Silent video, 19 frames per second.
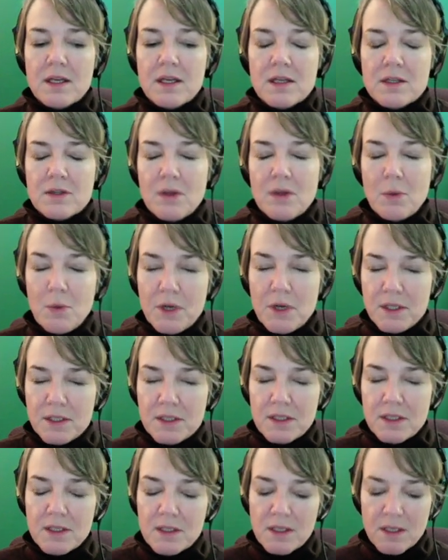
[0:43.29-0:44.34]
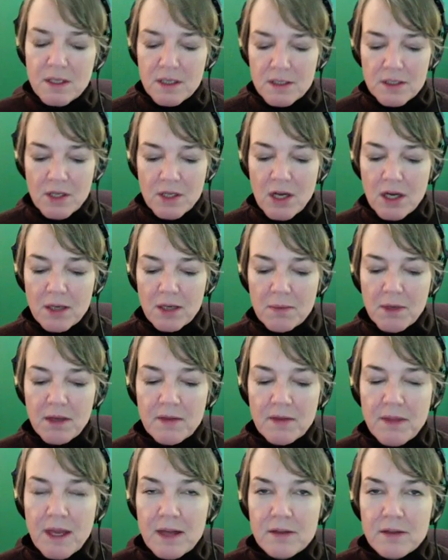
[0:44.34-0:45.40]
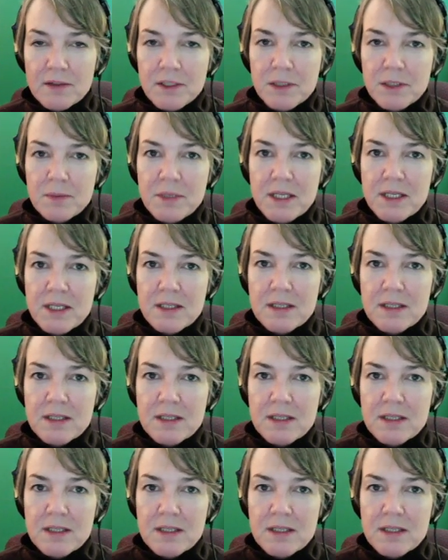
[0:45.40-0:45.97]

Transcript: So I wanted to talk about that a little bit